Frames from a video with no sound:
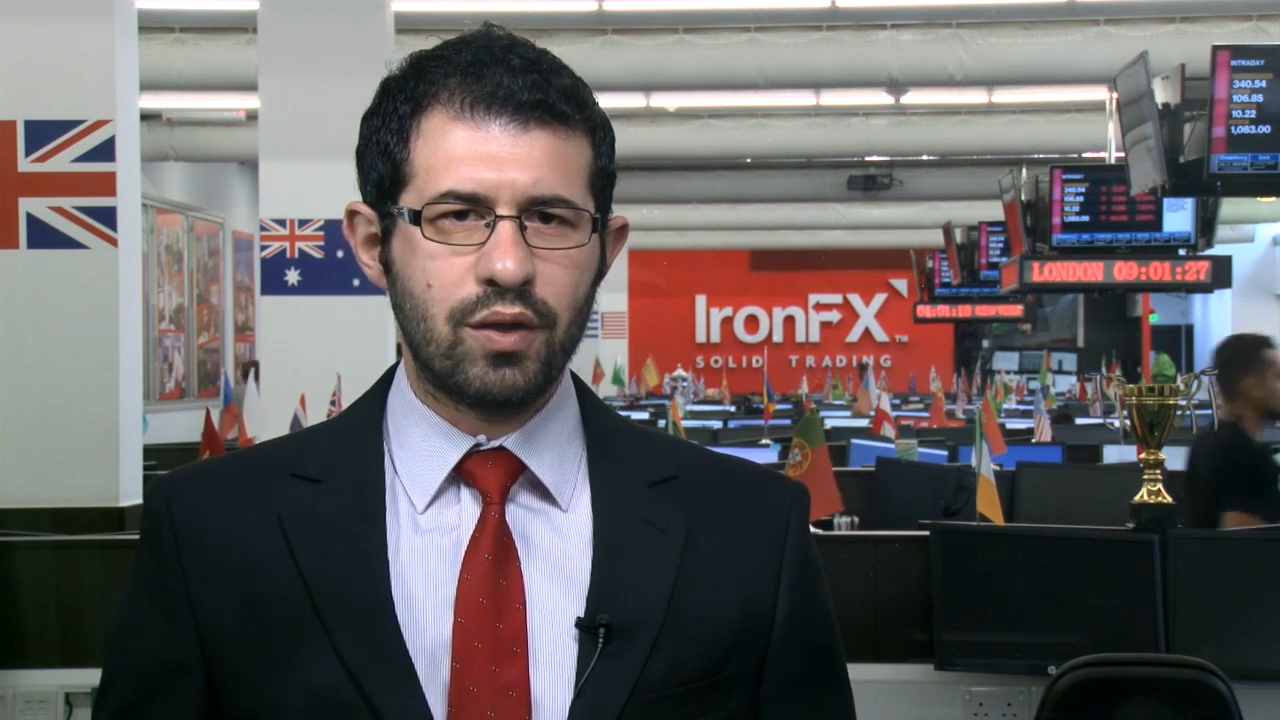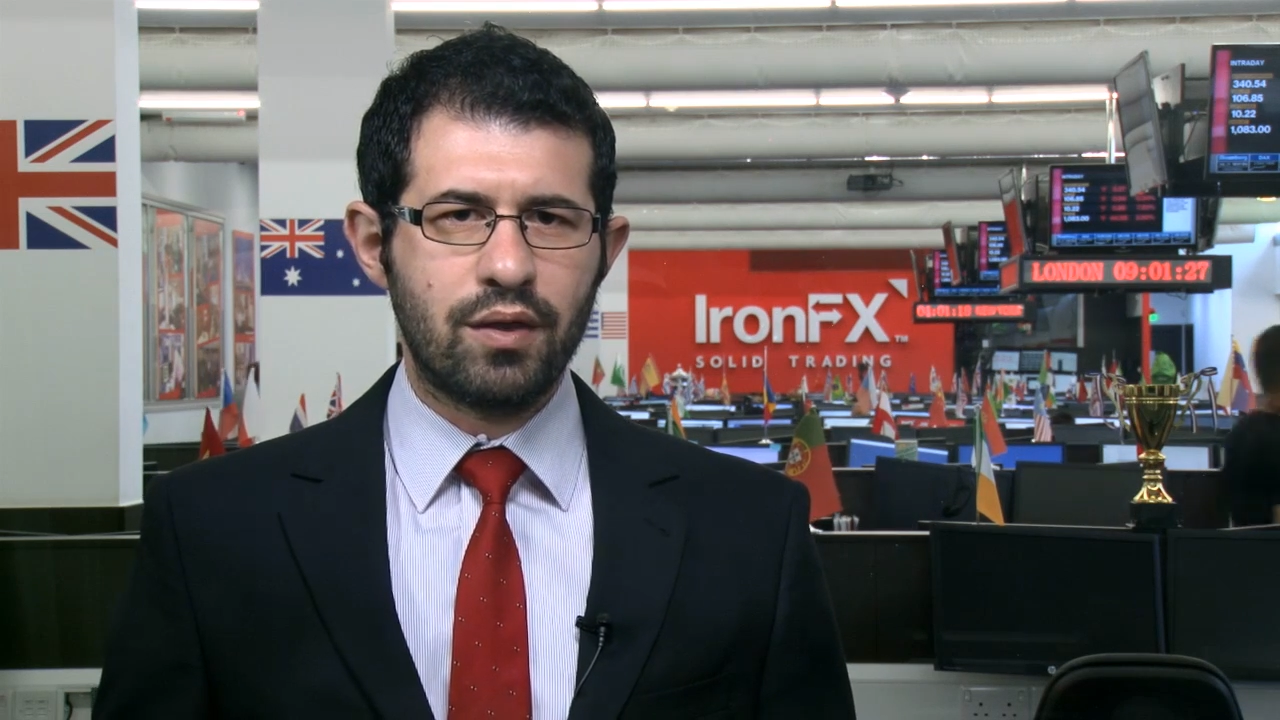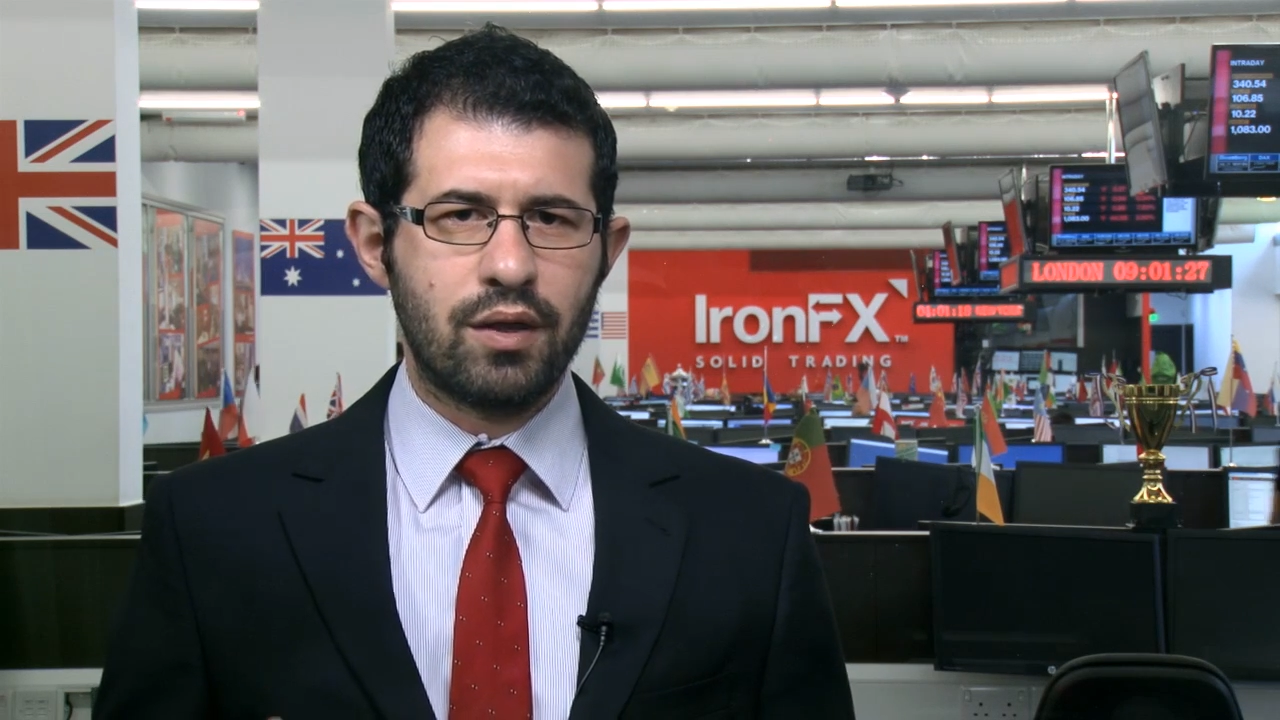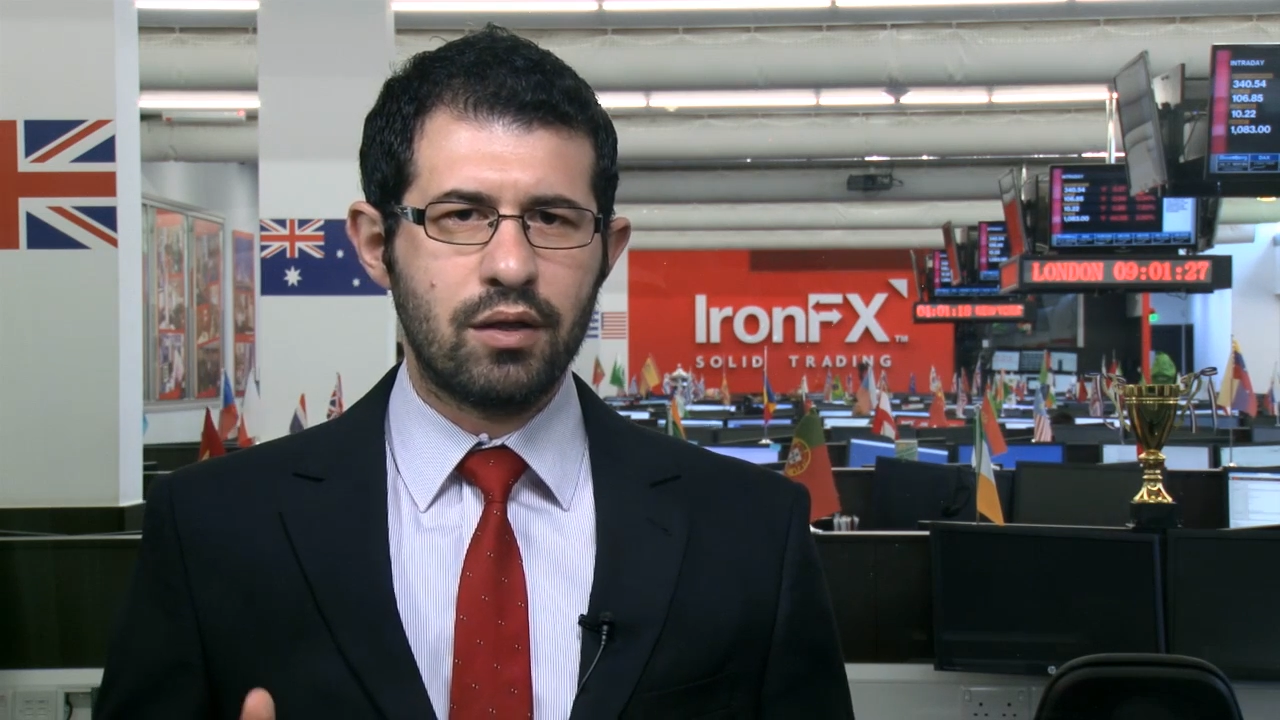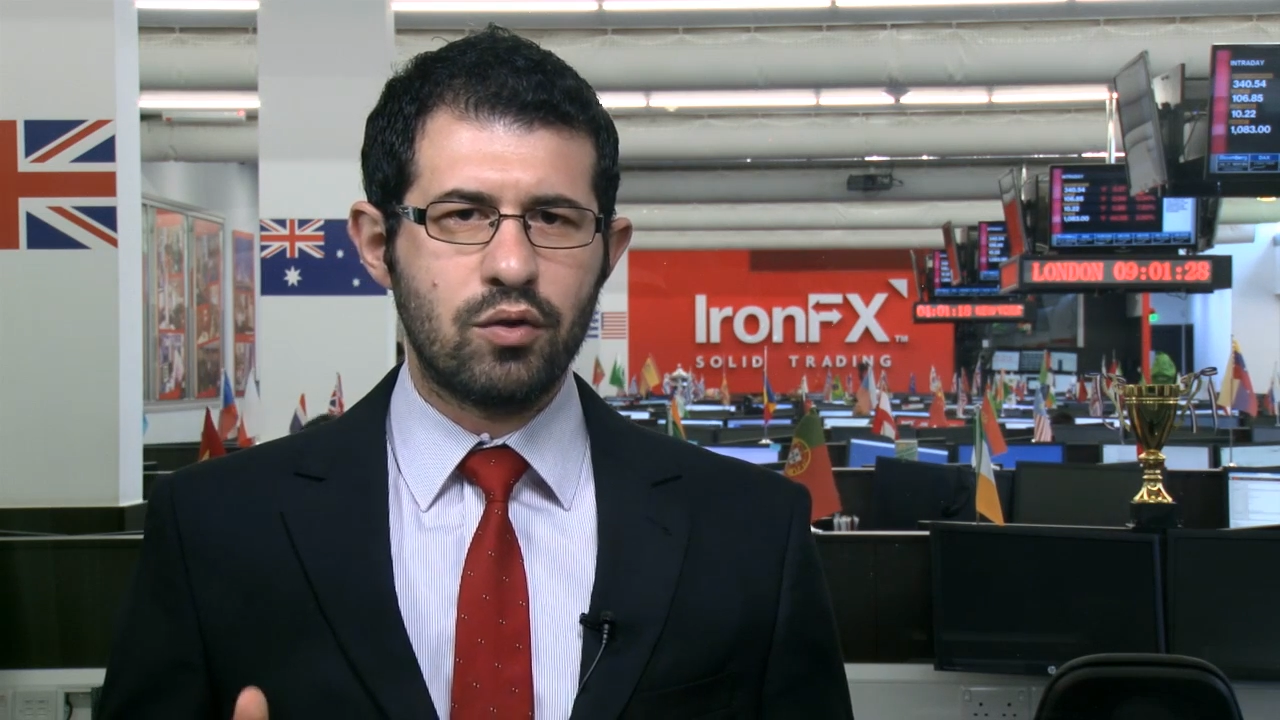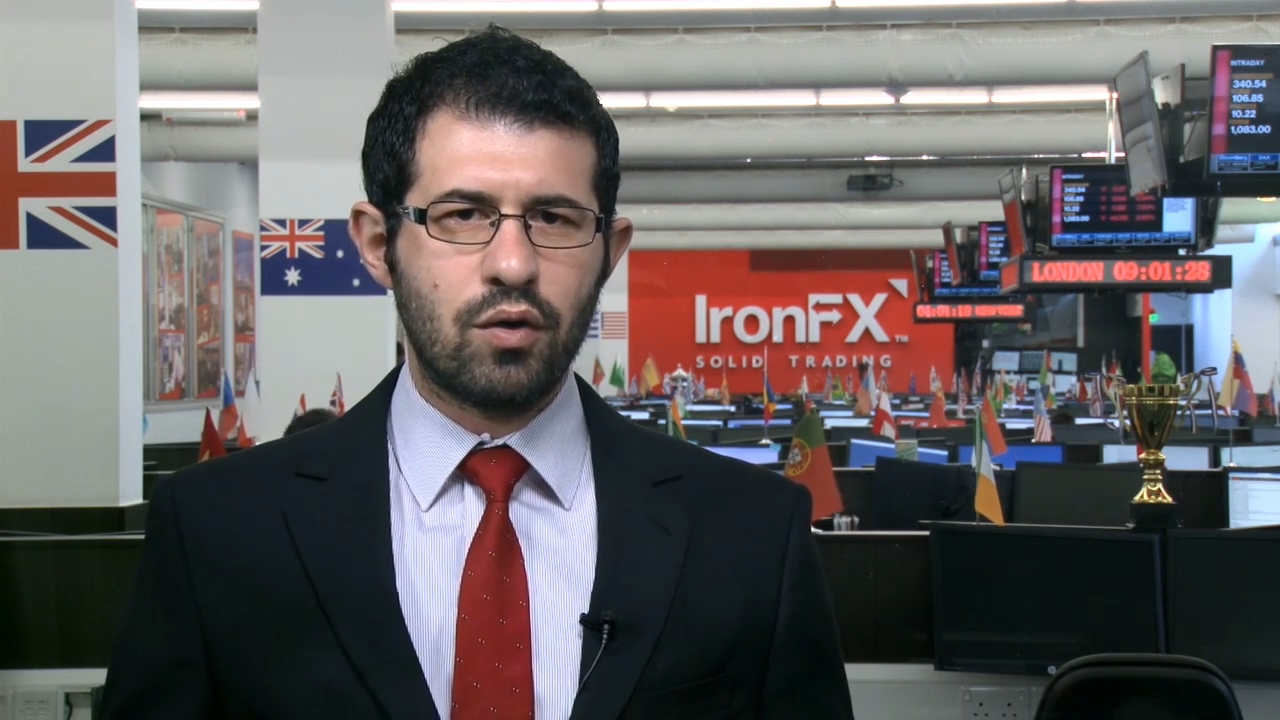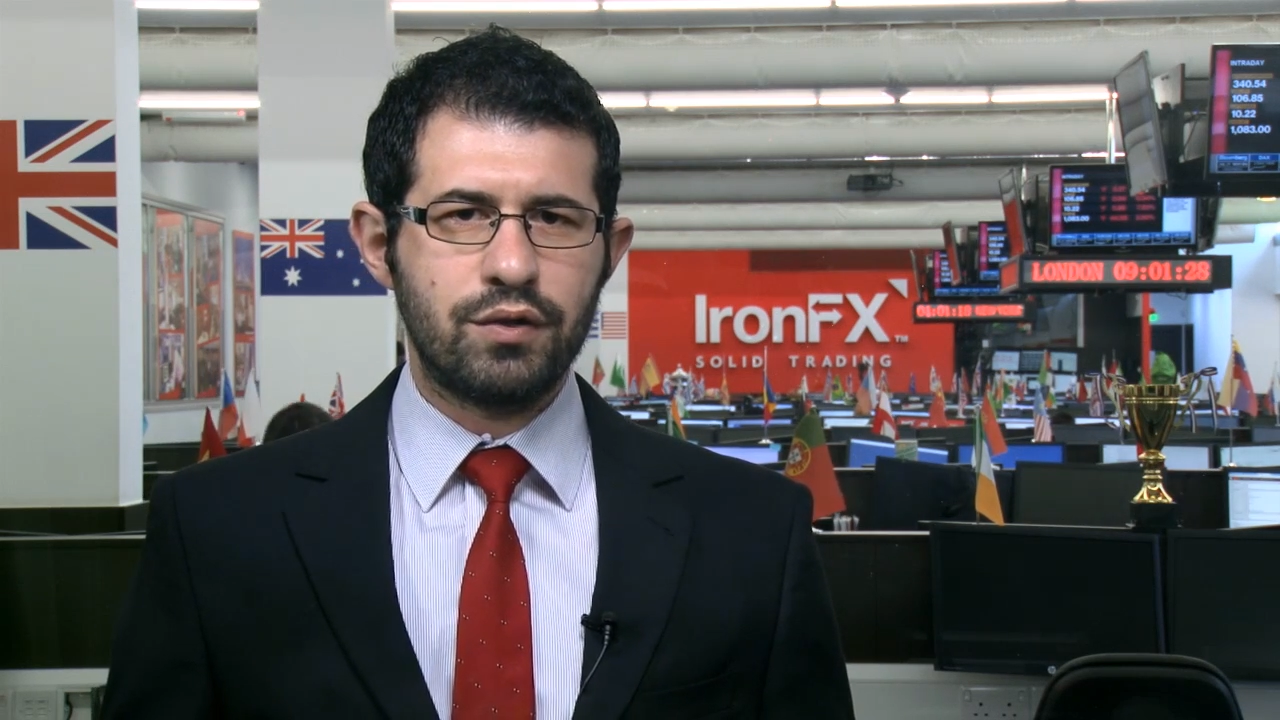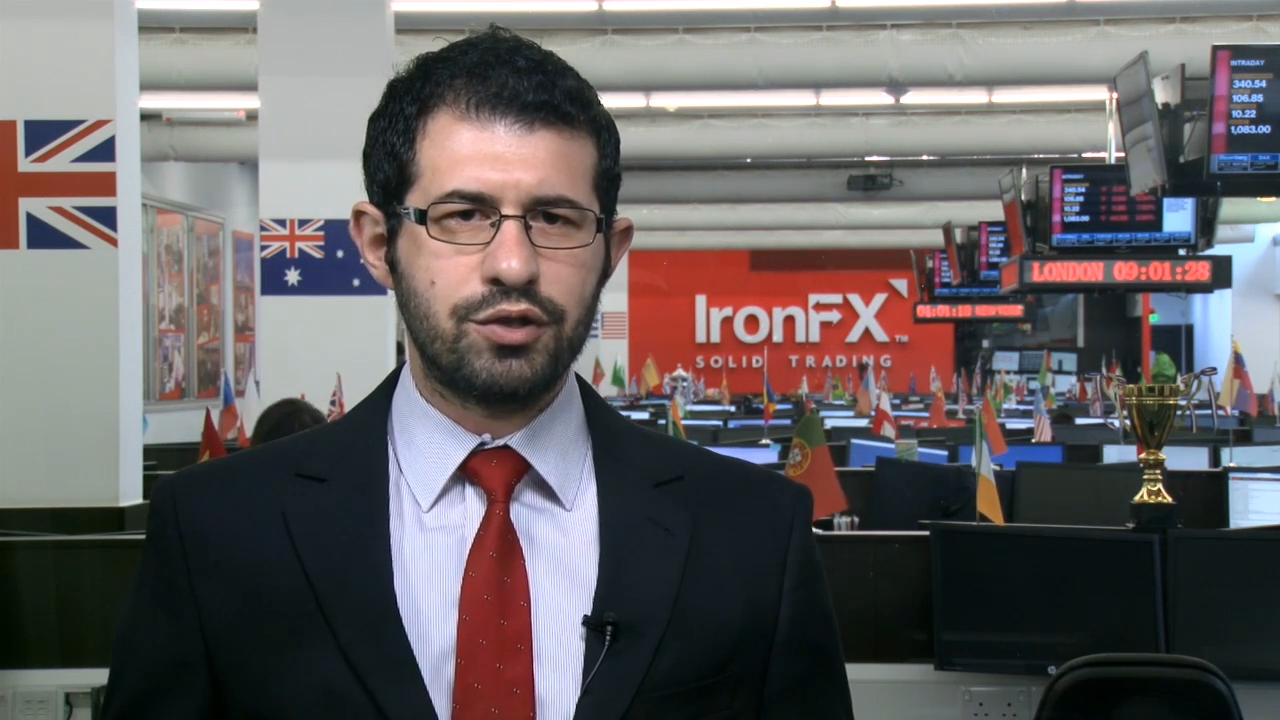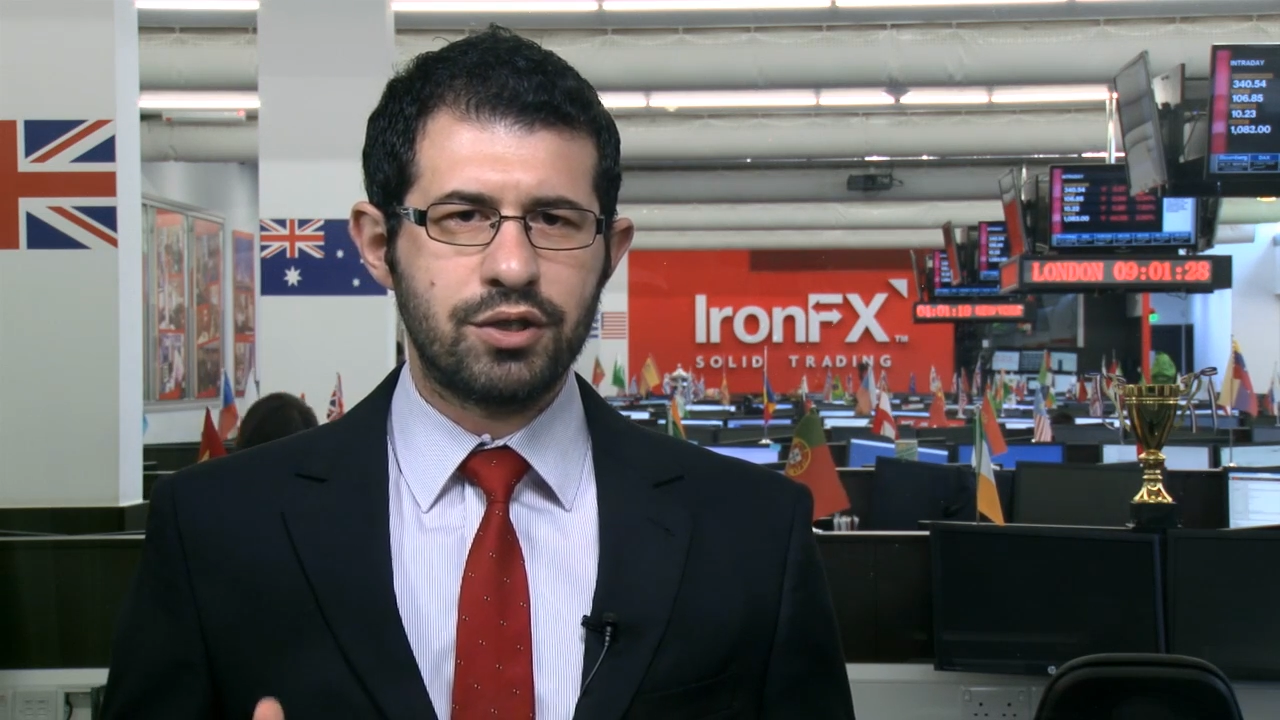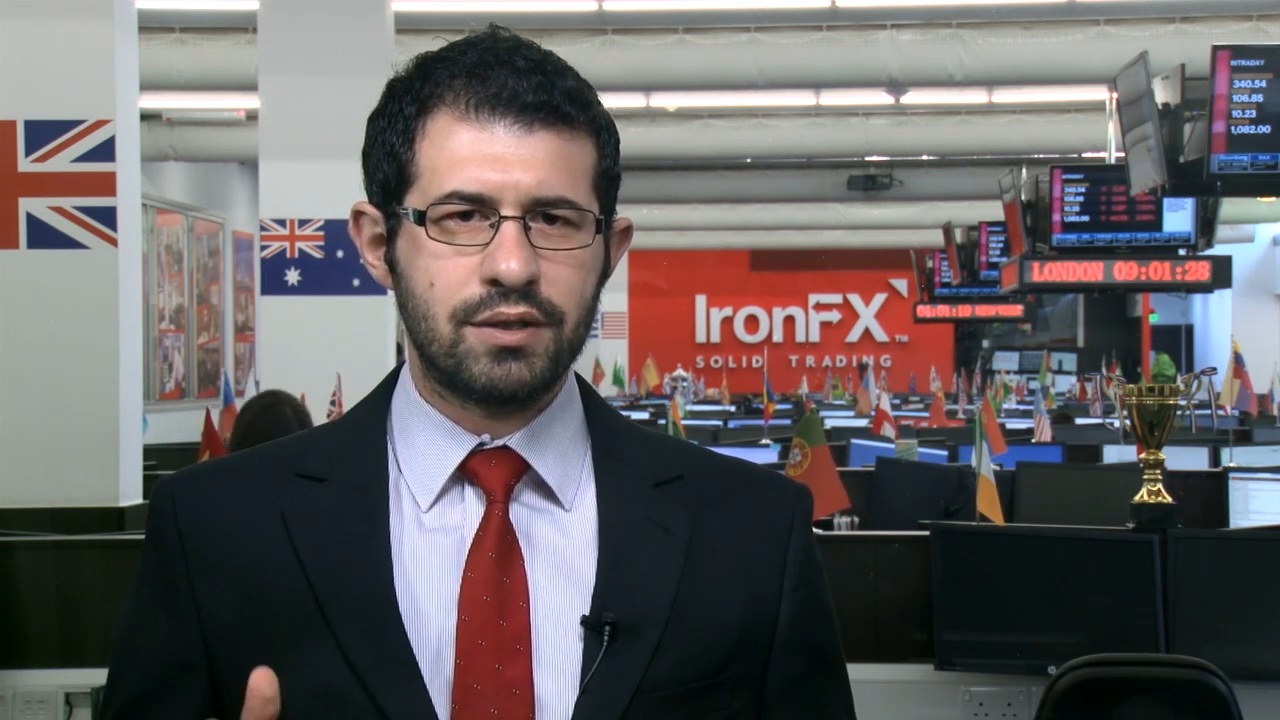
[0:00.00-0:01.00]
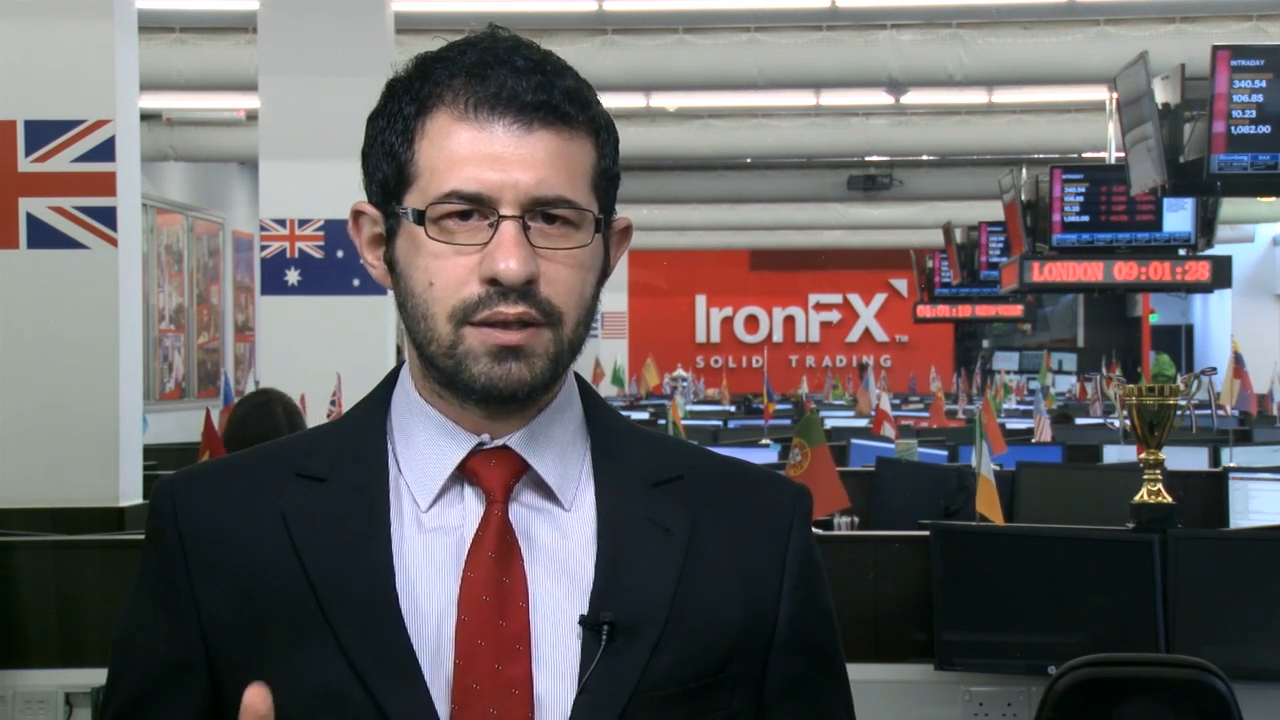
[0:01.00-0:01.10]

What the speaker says: with a dovish